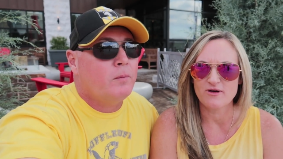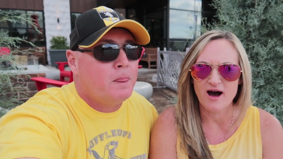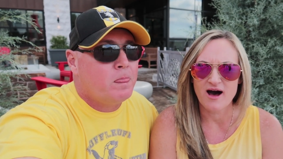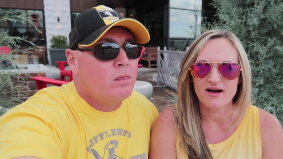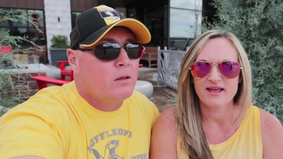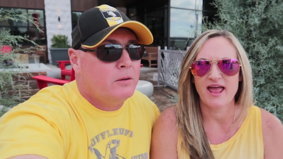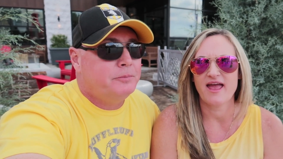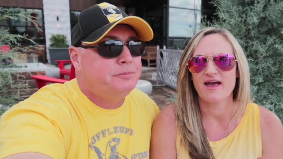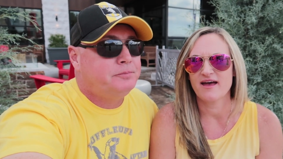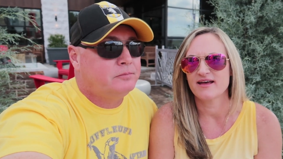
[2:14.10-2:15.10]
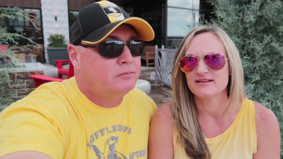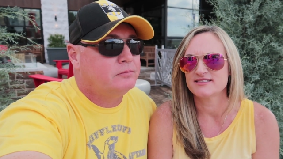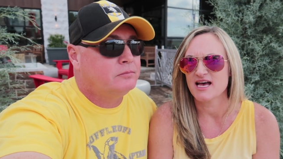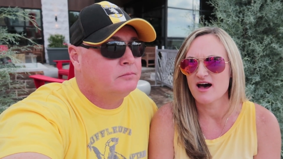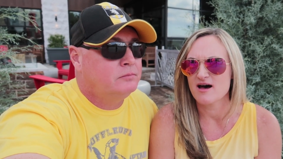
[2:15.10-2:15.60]
Speaker 1: rock and,
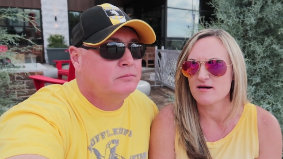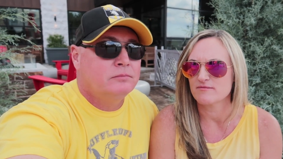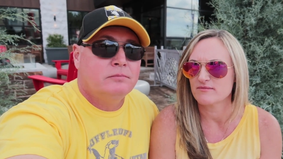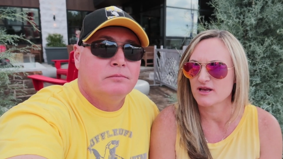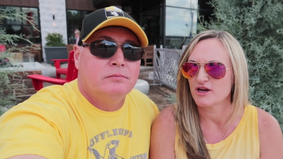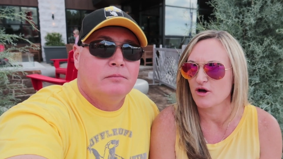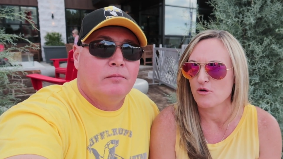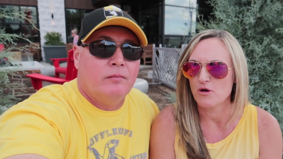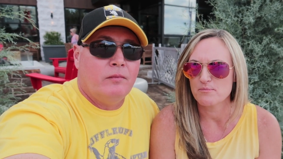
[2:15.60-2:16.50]
um, you know,